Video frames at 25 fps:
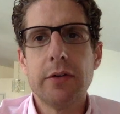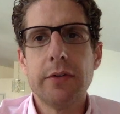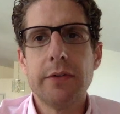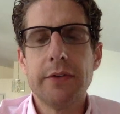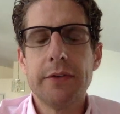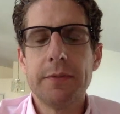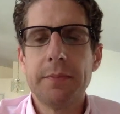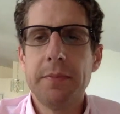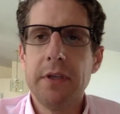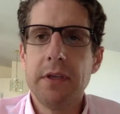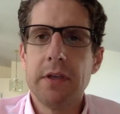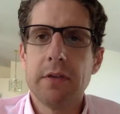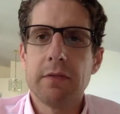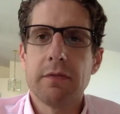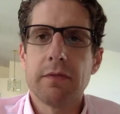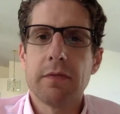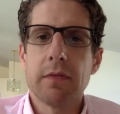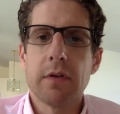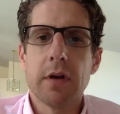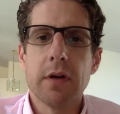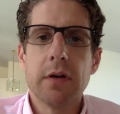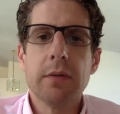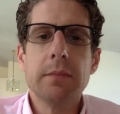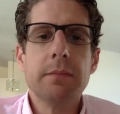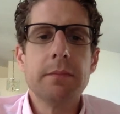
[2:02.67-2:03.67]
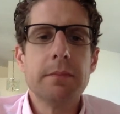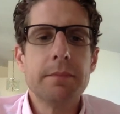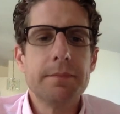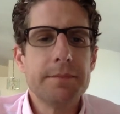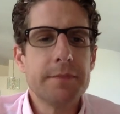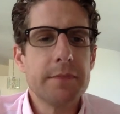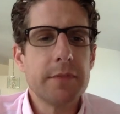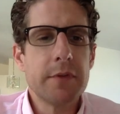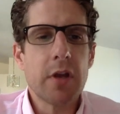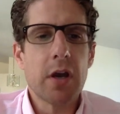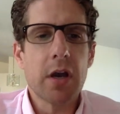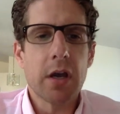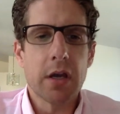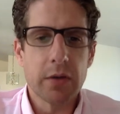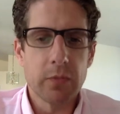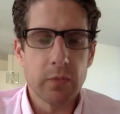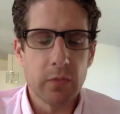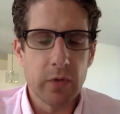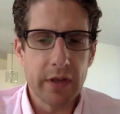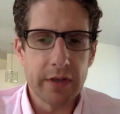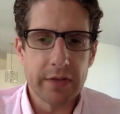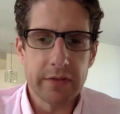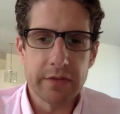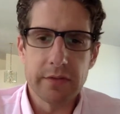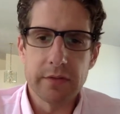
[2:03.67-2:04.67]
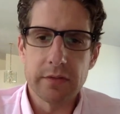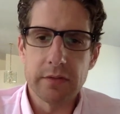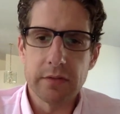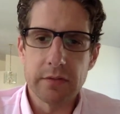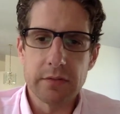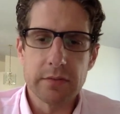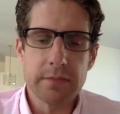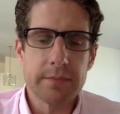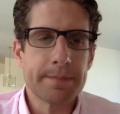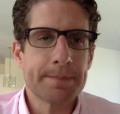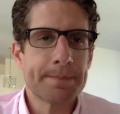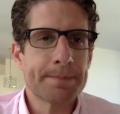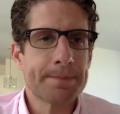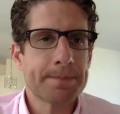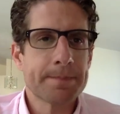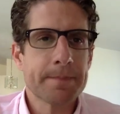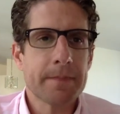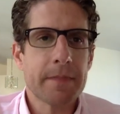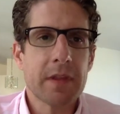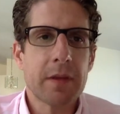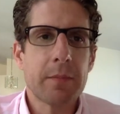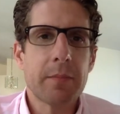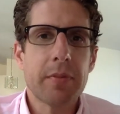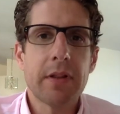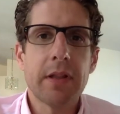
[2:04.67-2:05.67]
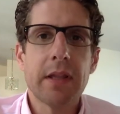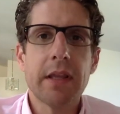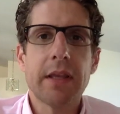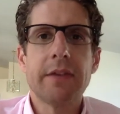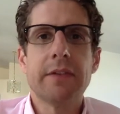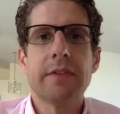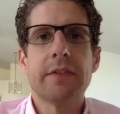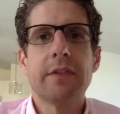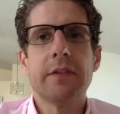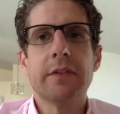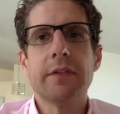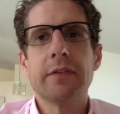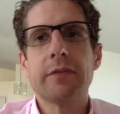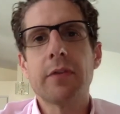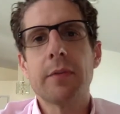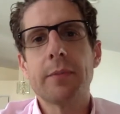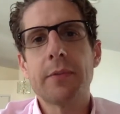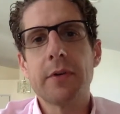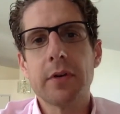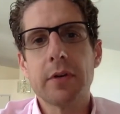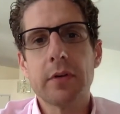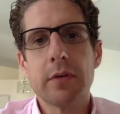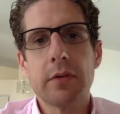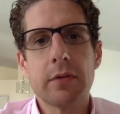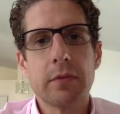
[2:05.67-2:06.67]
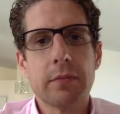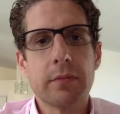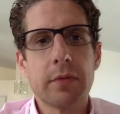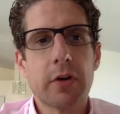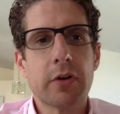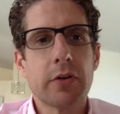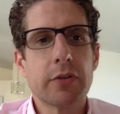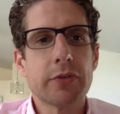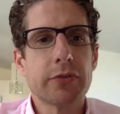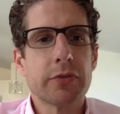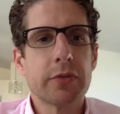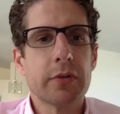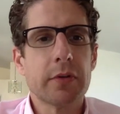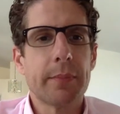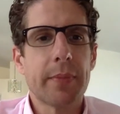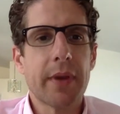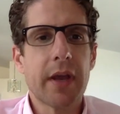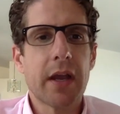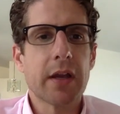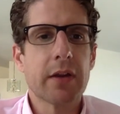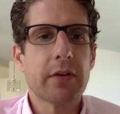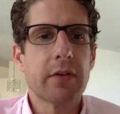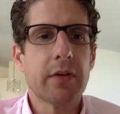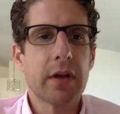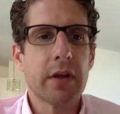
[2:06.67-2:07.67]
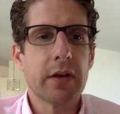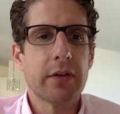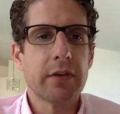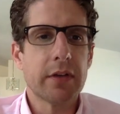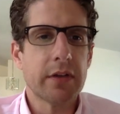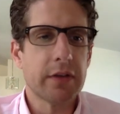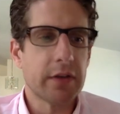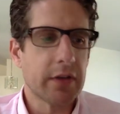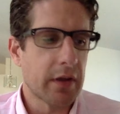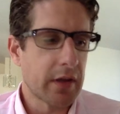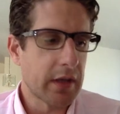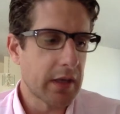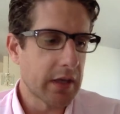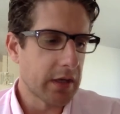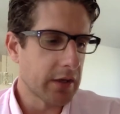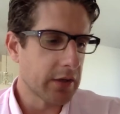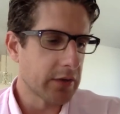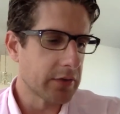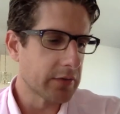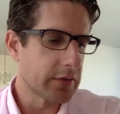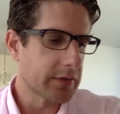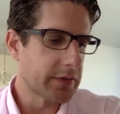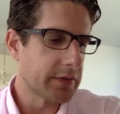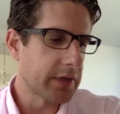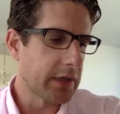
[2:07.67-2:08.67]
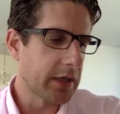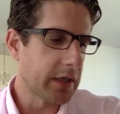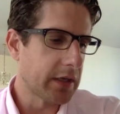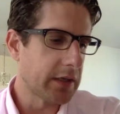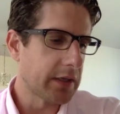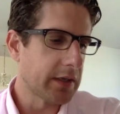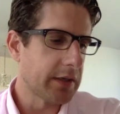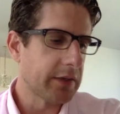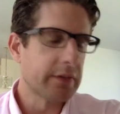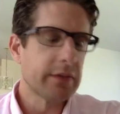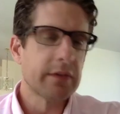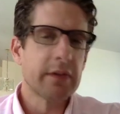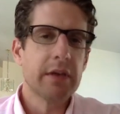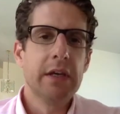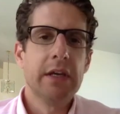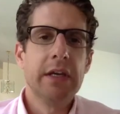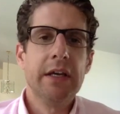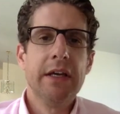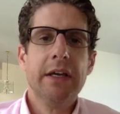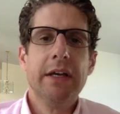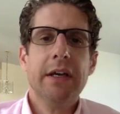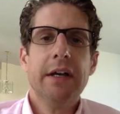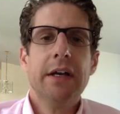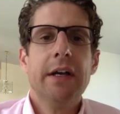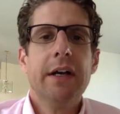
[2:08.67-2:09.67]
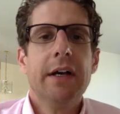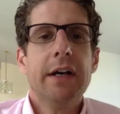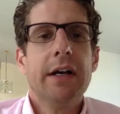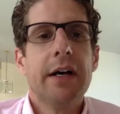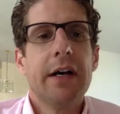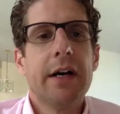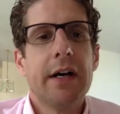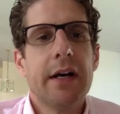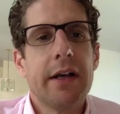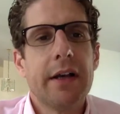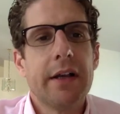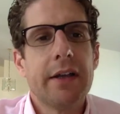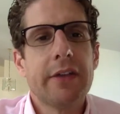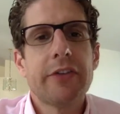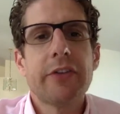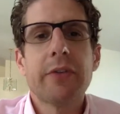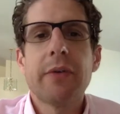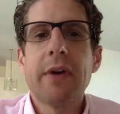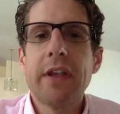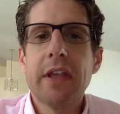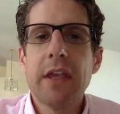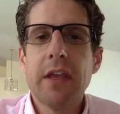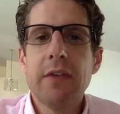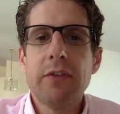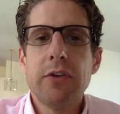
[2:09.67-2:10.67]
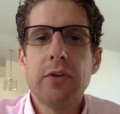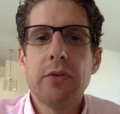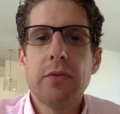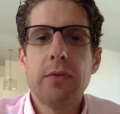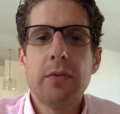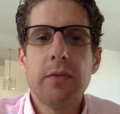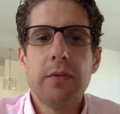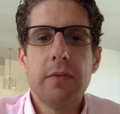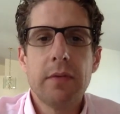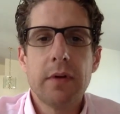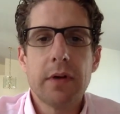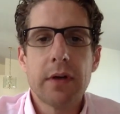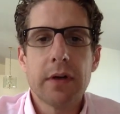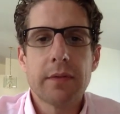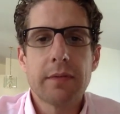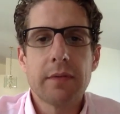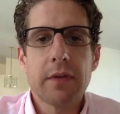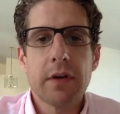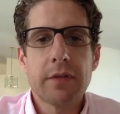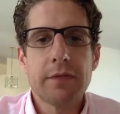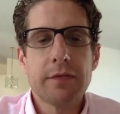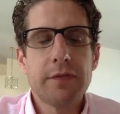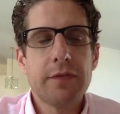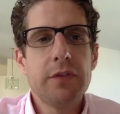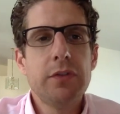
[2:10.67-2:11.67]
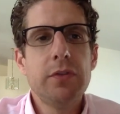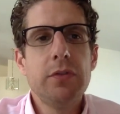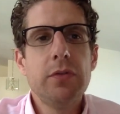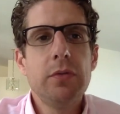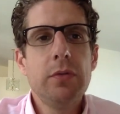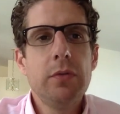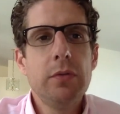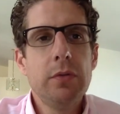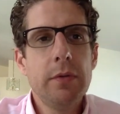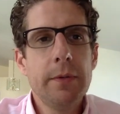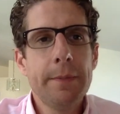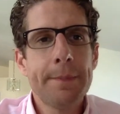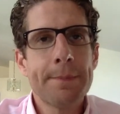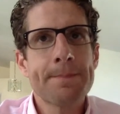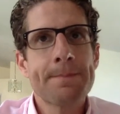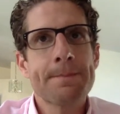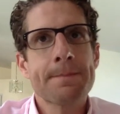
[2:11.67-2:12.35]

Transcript: who speak from non-Western places, from their own cultural background and understandings. And so I gave you a few